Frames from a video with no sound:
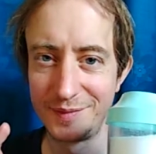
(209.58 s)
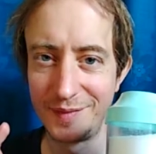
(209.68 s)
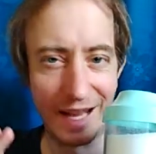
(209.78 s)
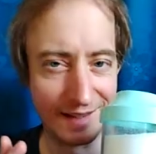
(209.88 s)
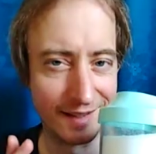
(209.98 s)

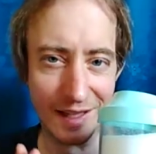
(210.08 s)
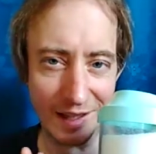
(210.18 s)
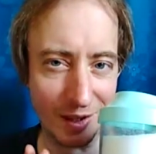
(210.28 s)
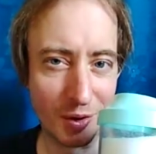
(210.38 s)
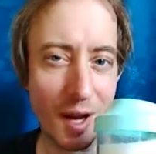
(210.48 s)
it's an
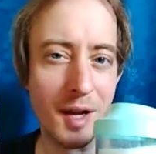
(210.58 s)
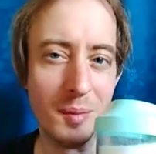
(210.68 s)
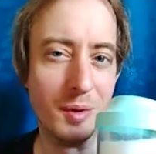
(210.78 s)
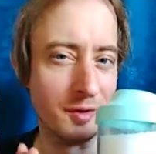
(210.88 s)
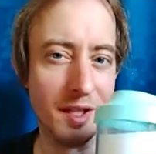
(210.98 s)

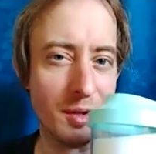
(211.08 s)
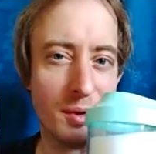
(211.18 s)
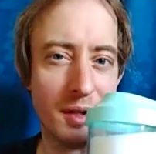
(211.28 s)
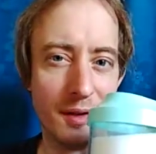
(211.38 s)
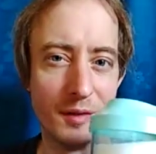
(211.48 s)
incredible
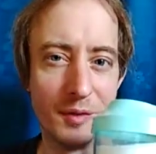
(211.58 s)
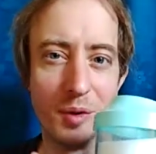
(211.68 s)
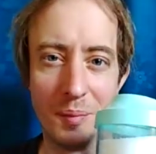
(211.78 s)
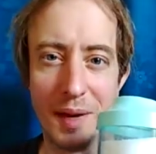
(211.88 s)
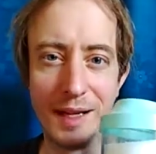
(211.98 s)
secret
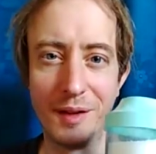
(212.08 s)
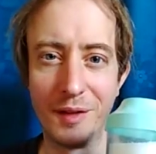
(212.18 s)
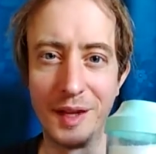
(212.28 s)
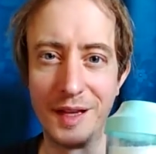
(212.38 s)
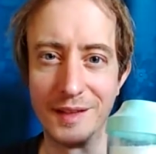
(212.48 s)
for making
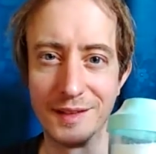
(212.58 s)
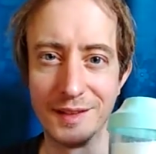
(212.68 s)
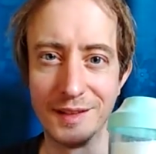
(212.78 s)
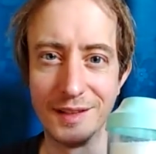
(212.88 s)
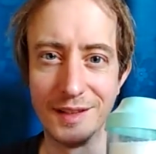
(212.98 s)
things
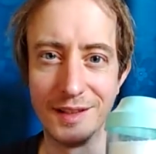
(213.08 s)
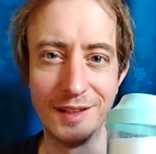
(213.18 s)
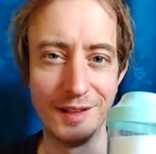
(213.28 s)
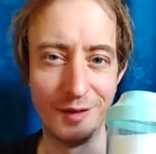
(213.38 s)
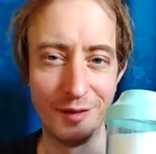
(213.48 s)

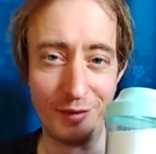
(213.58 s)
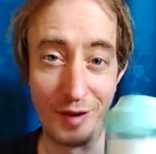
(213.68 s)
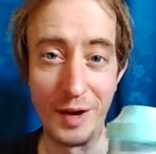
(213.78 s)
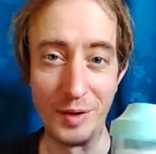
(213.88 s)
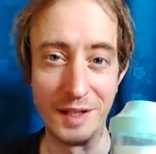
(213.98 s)

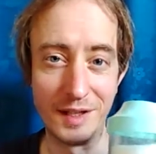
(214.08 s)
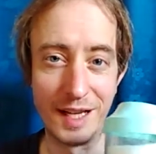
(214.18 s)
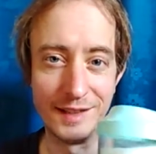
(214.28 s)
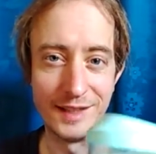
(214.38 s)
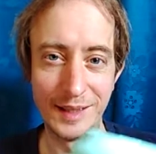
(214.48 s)
very
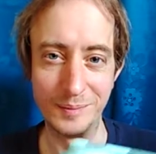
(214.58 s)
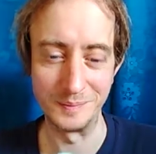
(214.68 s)
tasty.